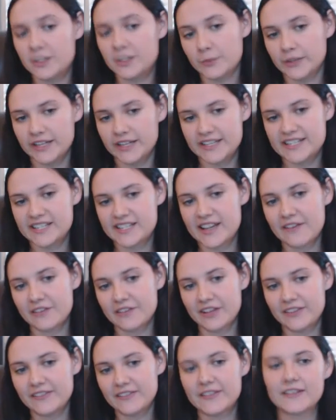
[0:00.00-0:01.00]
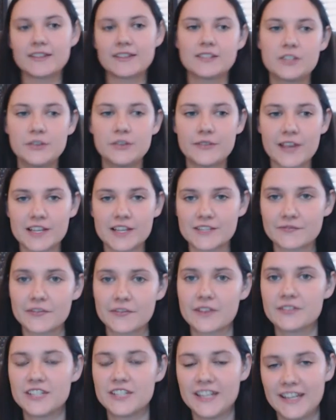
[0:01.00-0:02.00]
27th,
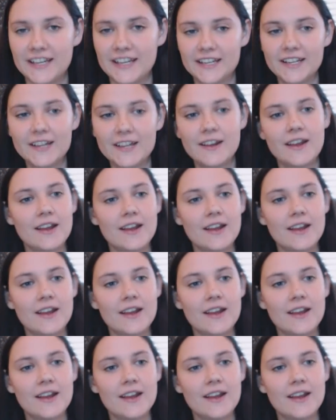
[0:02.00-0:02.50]
2015.